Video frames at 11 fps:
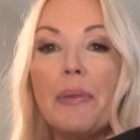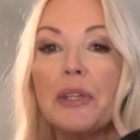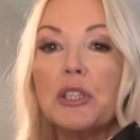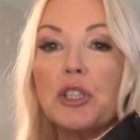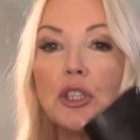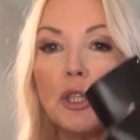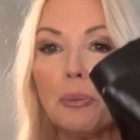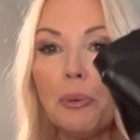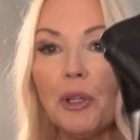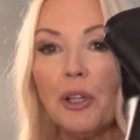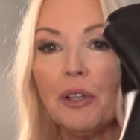
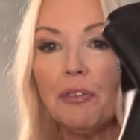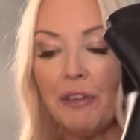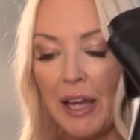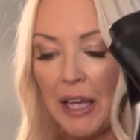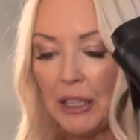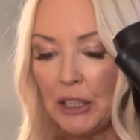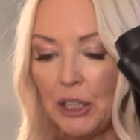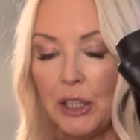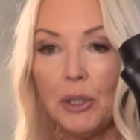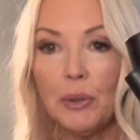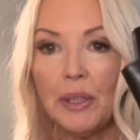super fun,
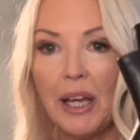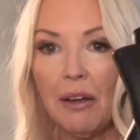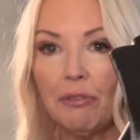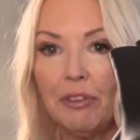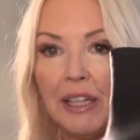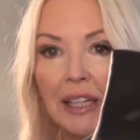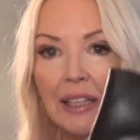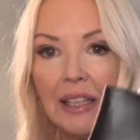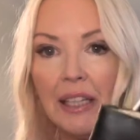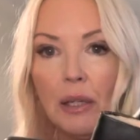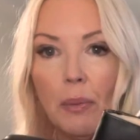cute, comfy. The
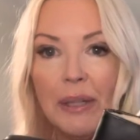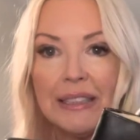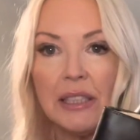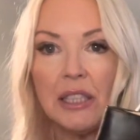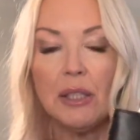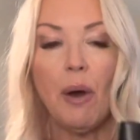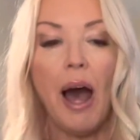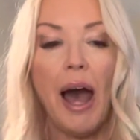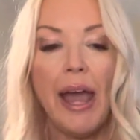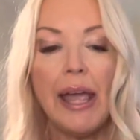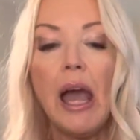heel wasn't too
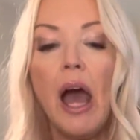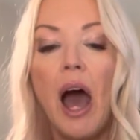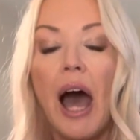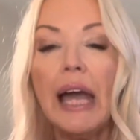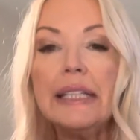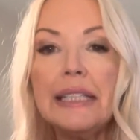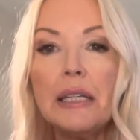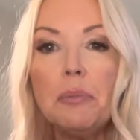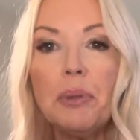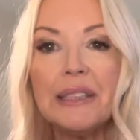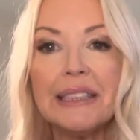high. I
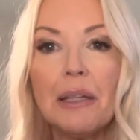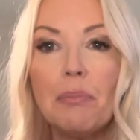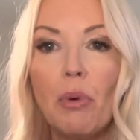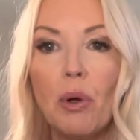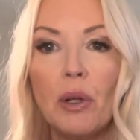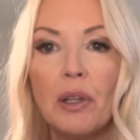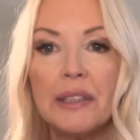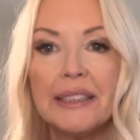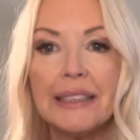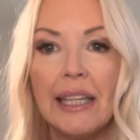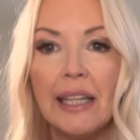did put some mole
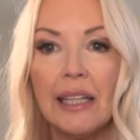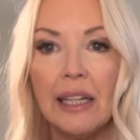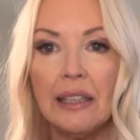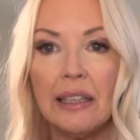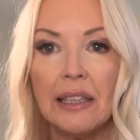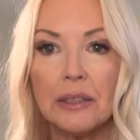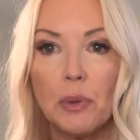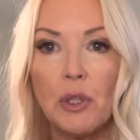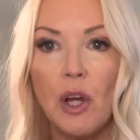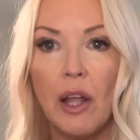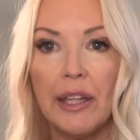skin, I think that's what
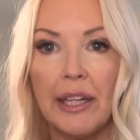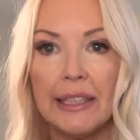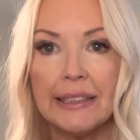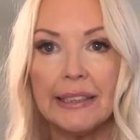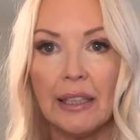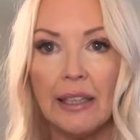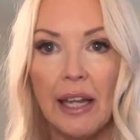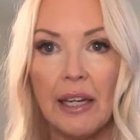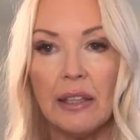you call it. I stuck that in